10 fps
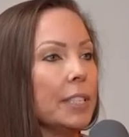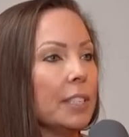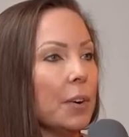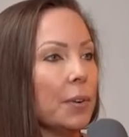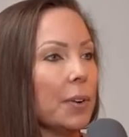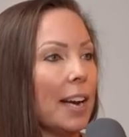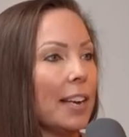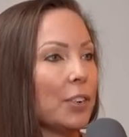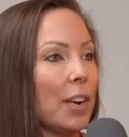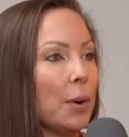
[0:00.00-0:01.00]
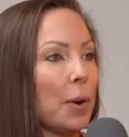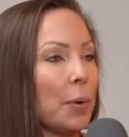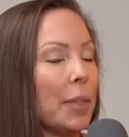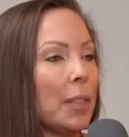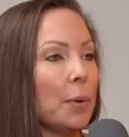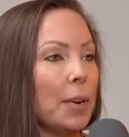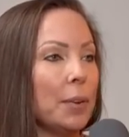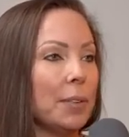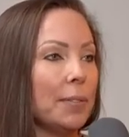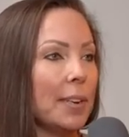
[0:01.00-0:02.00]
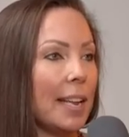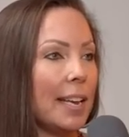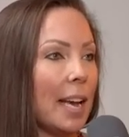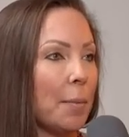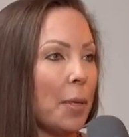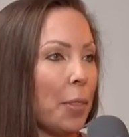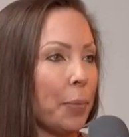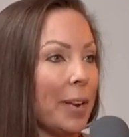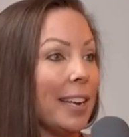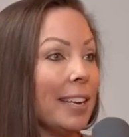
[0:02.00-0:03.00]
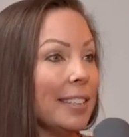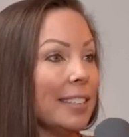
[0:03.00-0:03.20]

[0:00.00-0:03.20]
so I try to work within the windows of 9 a.m. and 3.